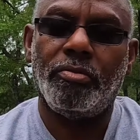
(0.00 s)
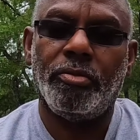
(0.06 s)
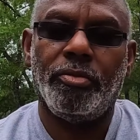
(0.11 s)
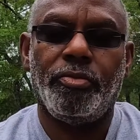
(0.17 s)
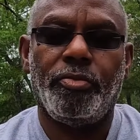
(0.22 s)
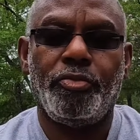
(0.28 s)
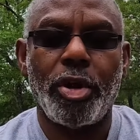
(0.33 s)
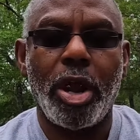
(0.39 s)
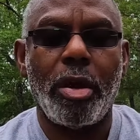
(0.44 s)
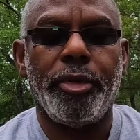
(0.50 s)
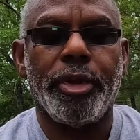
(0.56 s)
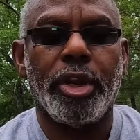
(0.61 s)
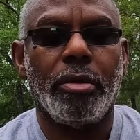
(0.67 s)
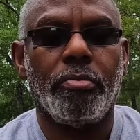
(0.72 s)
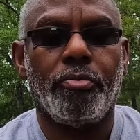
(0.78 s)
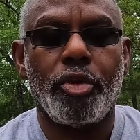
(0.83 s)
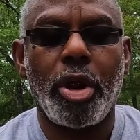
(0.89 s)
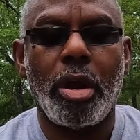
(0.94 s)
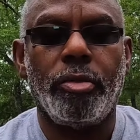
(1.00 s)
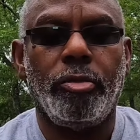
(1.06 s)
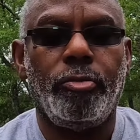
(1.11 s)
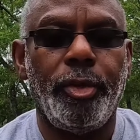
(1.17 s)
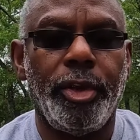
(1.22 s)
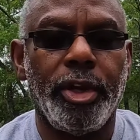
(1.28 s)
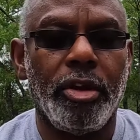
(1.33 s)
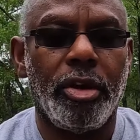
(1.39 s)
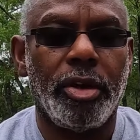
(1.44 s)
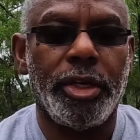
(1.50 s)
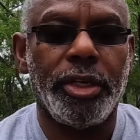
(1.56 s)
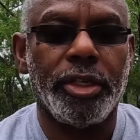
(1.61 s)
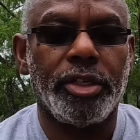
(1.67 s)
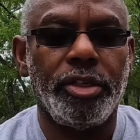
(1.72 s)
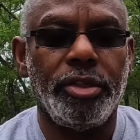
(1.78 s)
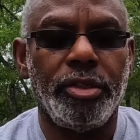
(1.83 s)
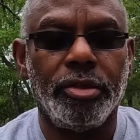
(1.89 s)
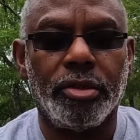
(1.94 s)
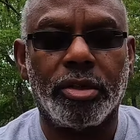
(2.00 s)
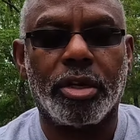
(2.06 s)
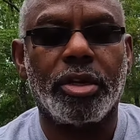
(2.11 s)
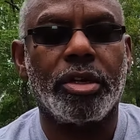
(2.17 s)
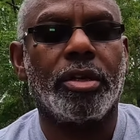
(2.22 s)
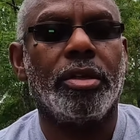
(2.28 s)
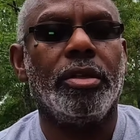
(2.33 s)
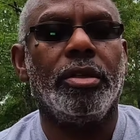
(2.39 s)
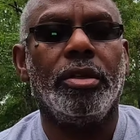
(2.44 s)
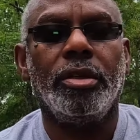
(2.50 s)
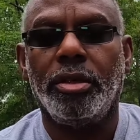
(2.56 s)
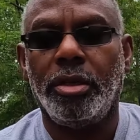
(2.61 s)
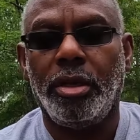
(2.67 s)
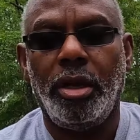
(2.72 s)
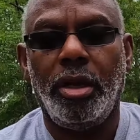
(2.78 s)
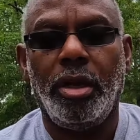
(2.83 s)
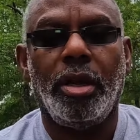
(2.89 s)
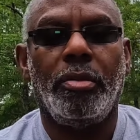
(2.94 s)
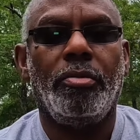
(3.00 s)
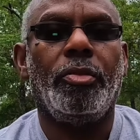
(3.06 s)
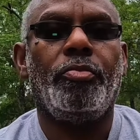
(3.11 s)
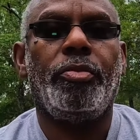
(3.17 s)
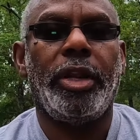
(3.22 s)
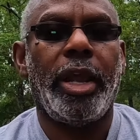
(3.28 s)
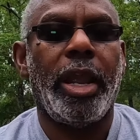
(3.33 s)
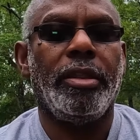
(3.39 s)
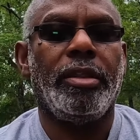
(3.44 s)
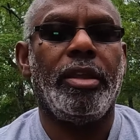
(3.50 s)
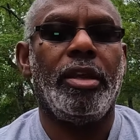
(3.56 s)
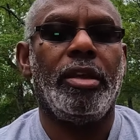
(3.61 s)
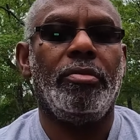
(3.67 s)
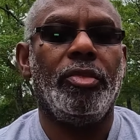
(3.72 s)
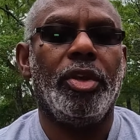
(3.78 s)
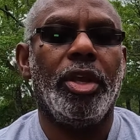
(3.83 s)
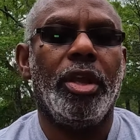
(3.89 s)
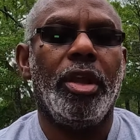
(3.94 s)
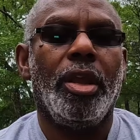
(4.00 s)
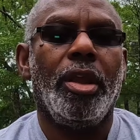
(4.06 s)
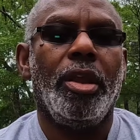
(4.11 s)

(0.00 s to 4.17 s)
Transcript: I'm probably going to plant them.